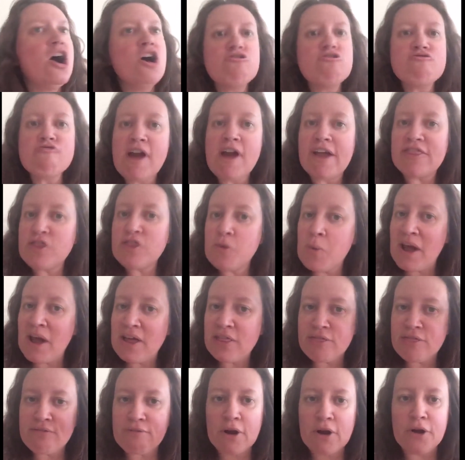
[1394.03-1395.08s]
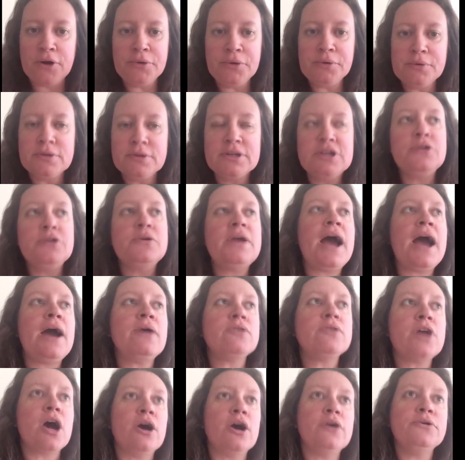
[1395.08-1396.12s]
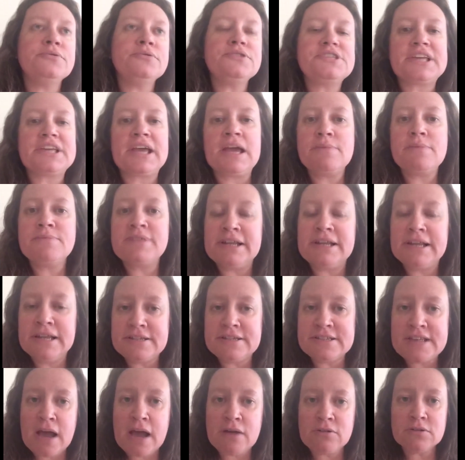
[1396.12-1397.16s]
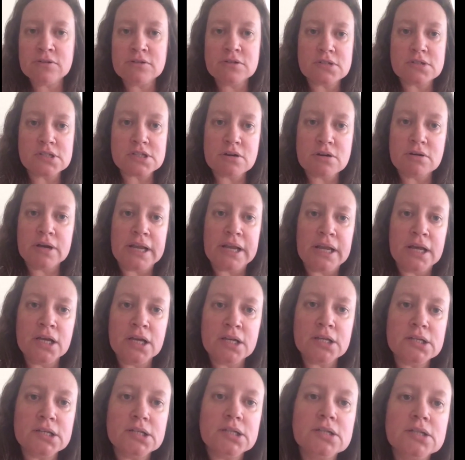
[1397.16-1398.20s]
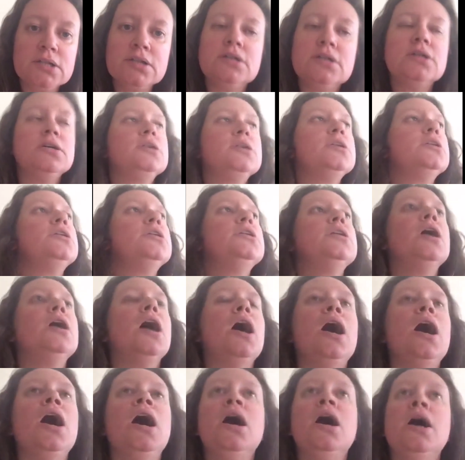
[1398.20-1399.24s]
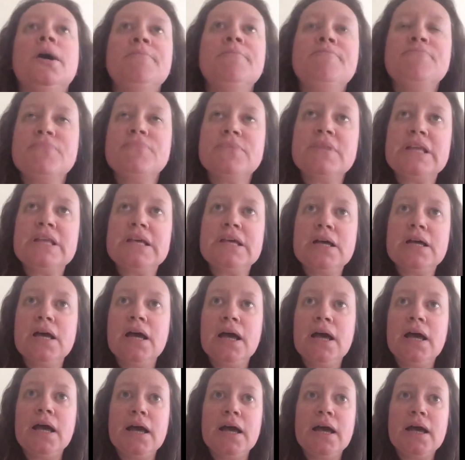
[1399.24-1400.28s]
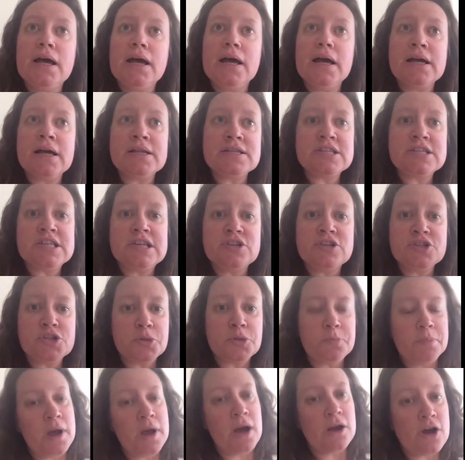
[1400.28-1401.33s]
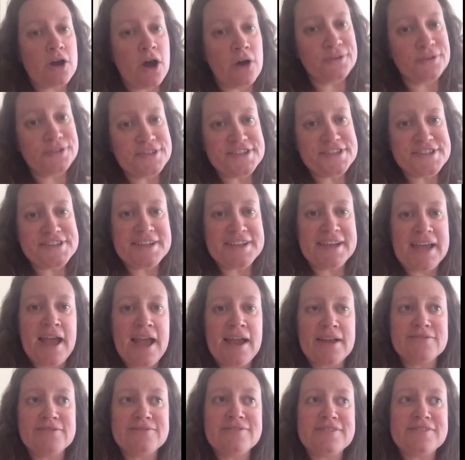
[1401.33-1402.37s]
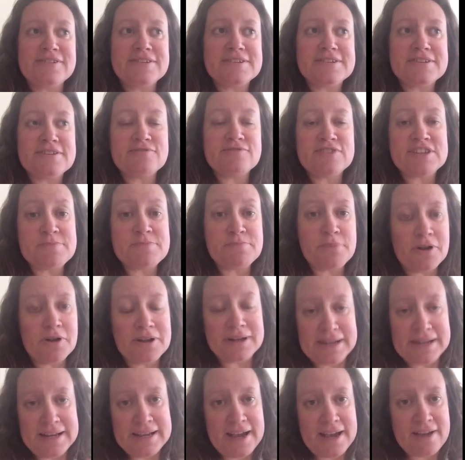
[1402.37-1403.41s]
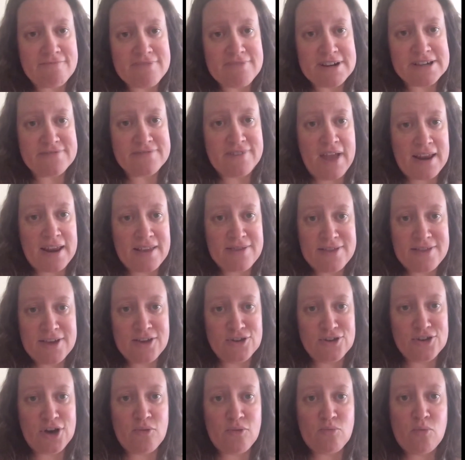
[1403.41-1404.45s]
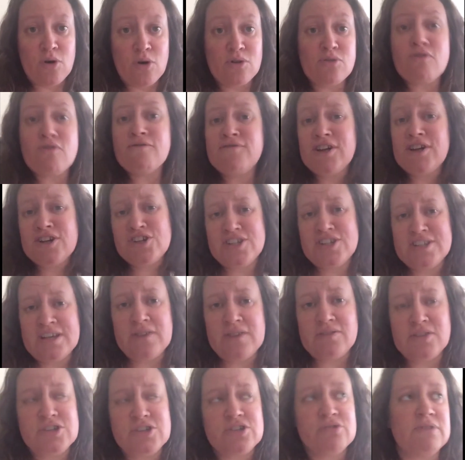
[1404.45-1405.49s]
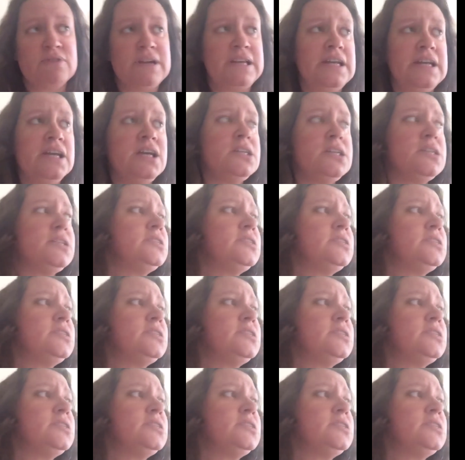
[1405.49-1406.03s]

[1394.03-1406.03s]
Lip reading: right the way through, you now know to keep the lid down on your toilet, and to use your plug holes to symbolically get rid of anything you don't want or flush it down the toilet.